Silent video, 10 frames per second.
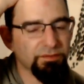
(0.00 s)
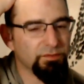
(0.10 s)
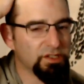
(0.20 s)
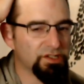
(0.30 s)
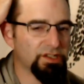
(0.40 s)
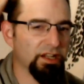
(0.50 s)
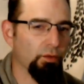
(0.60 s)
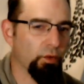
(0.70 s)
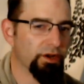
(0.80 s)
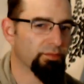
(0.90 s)
just get
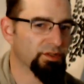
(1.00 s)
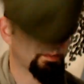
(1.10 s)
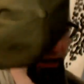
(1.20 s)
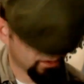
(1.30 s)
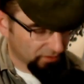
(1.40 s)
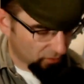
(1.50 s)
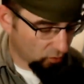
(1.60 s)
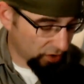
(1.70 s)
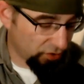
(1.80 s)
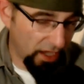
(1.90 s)
a weird perspective on
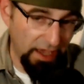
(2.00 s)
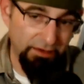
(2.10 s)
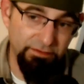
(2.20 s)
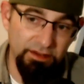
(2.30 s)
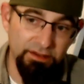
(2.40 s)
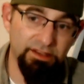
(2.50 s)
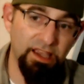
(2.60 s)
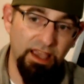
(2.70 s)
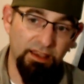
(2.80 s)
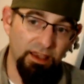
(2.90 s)
what you have in the
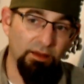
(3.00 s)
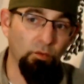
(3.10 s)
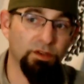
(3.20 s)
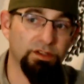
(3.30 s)
tank and what's